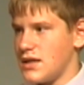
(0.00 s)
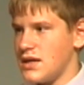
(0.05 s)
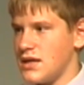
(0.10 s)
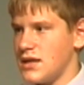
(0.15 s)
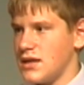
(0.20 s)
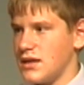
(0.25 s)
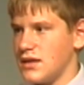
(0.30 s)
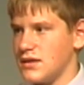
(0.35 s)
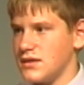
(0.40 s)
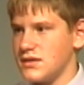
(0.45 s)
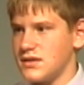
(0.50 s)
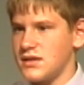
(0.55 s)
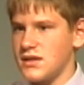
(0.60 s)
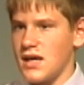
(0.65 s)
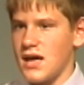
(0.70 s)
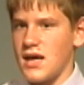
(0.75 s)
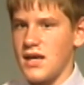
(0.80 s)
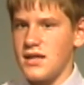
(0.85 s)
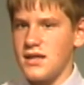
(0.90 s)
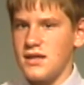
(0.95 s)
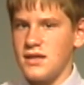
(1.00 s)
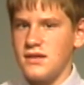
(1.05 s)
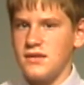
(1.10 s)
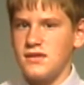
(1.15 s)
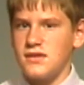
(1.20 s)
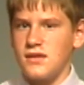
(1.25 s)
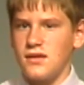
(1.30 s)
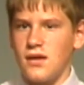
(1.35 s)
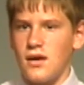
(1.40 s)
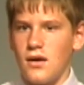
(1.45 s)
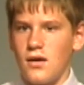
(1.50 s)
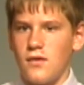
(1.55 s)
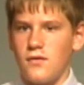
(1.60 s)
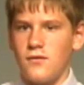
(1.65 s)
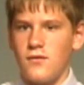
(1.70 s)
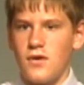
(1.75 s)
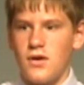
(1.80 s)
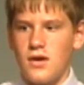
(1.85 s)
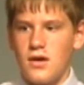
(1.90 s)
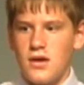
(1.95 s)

is. God is love.